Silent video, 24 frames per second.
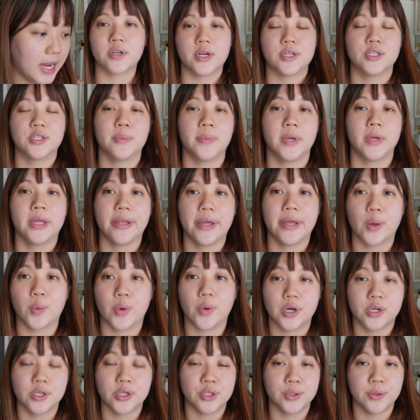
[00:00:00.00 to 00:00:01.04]
Try to pick like
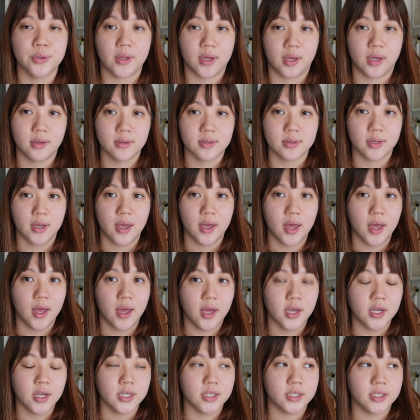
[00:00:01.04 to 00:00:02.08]
one or two things
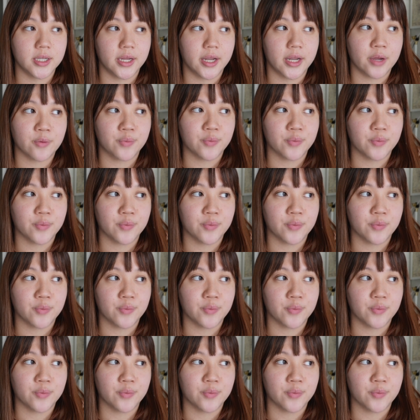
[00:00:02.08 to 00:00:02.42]
that I